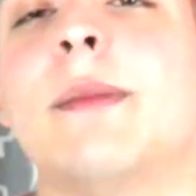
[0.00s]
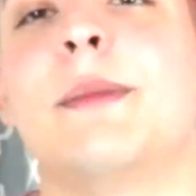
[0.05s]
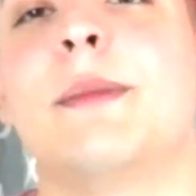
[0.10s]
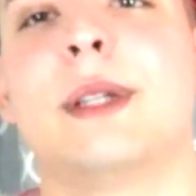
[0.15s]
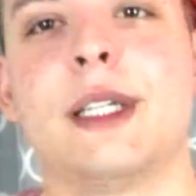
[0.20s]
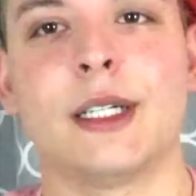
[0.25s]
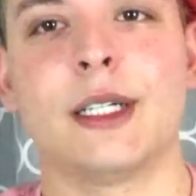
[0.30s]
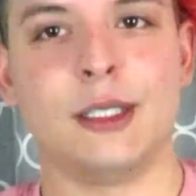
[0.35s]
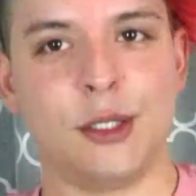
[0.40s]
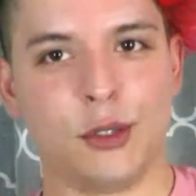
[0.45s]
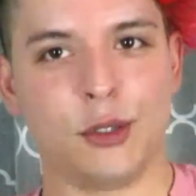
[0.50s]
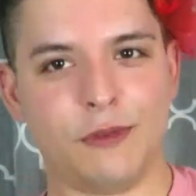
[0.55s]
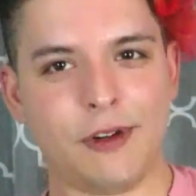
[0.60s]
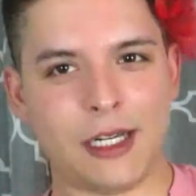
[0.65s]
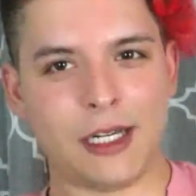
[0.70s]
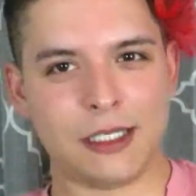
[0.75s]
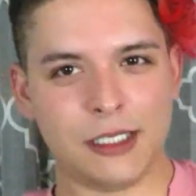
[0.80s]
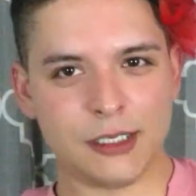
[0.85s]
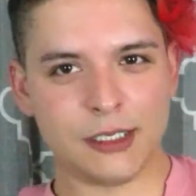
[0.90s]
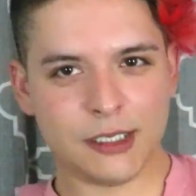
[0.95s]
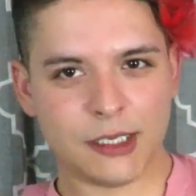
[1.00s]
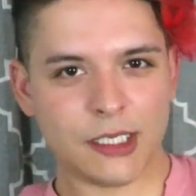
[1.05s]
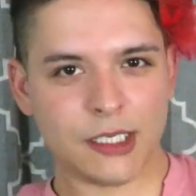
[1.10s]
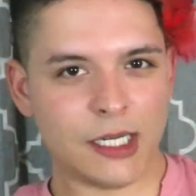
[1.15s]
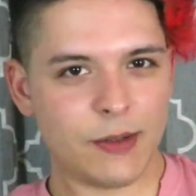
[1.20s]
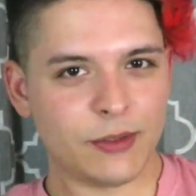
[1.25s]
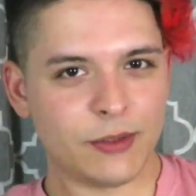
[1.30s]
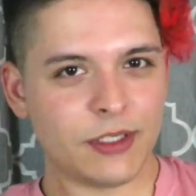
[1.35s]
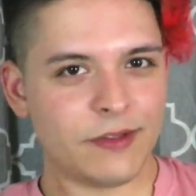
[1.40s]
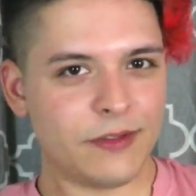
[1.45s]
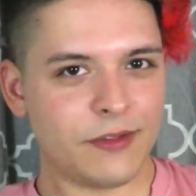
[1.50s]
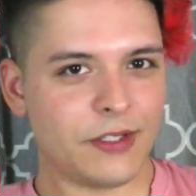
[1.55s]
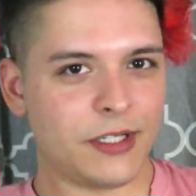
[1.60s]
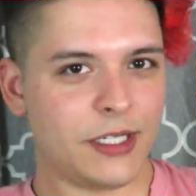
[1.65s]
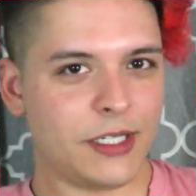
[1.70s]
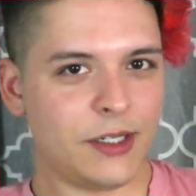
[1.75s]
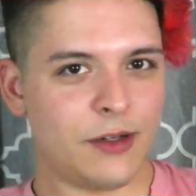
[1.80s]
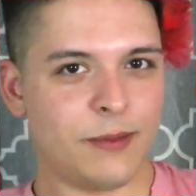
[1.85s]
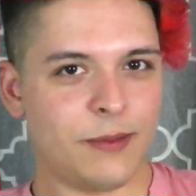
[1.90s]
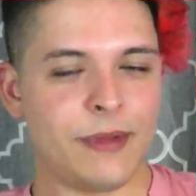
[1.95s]
being a little reckless today with the
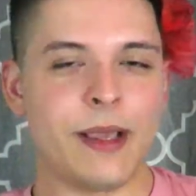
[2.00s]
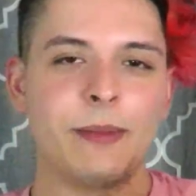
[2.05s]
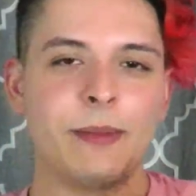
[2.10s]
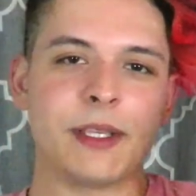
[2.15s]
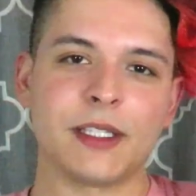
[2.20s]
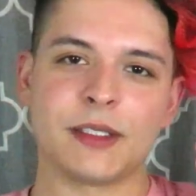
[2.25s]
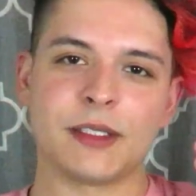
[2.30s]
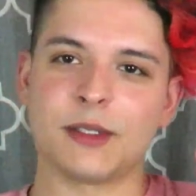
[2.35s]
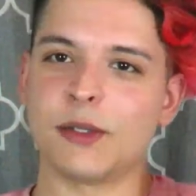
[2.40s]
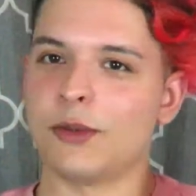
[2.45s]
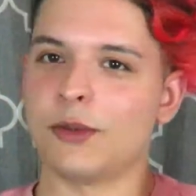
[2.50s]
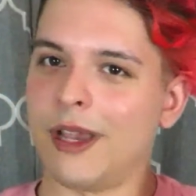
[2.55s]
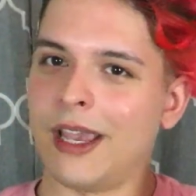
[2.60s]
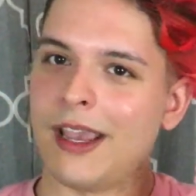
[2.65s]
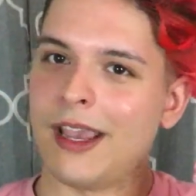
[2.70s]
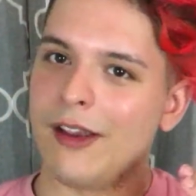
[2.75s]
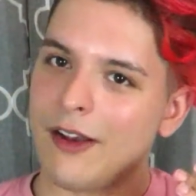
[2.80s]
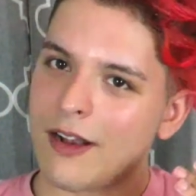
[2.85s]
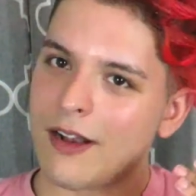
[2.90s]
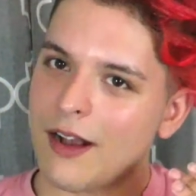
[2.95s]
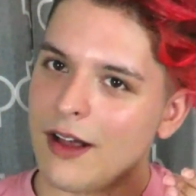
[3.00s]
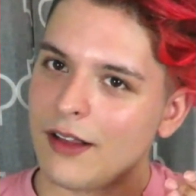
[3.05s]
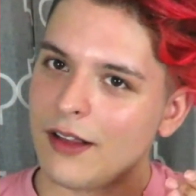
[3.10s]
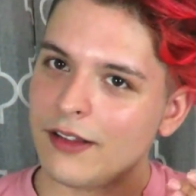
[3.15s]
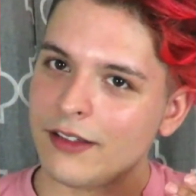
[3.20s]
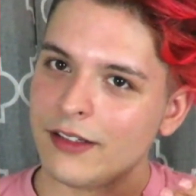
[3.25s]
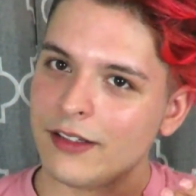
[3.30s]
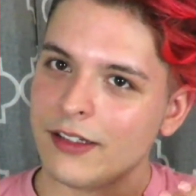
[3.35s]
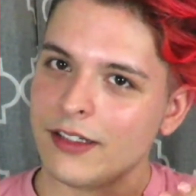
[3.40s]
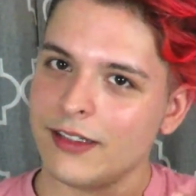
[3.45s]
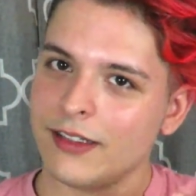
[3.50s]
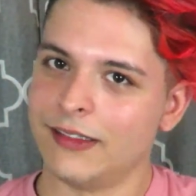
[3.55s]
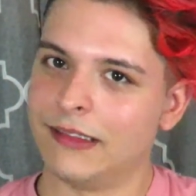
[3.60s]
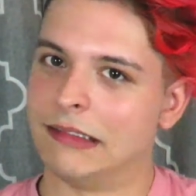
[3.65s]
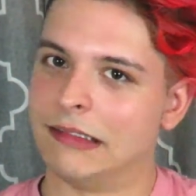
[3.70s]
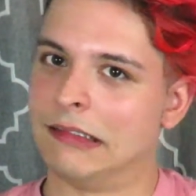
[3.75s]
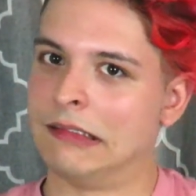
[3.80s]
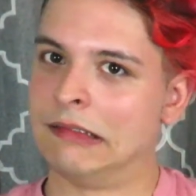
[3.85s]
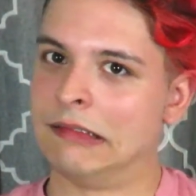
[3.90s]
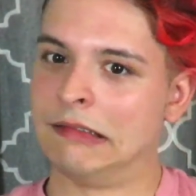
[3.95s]
video. Maybe it's the new hair color.
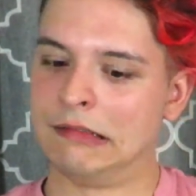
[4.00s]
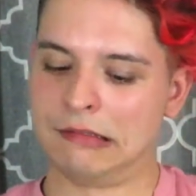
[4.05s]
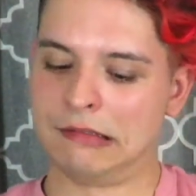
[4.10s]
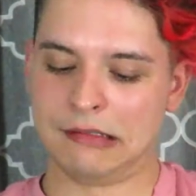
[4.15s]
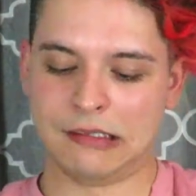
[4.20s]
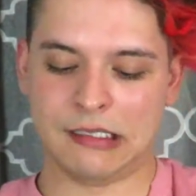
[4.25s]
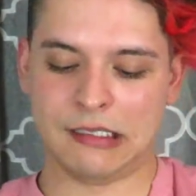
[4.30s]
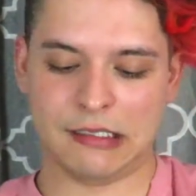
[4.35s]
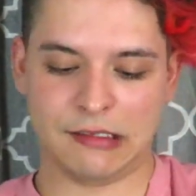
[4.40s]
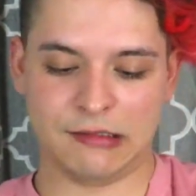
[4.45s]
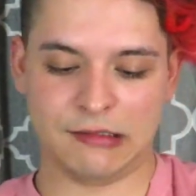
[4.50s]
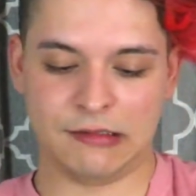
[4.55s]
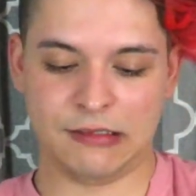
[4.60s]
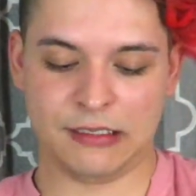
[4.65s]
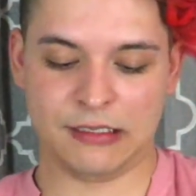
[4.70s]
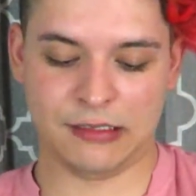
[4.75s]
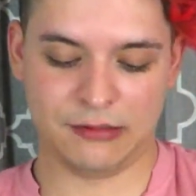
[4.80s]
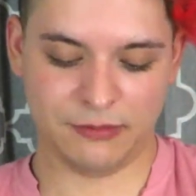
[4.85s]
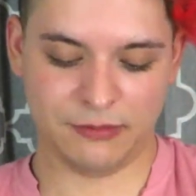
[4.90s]
I don't know.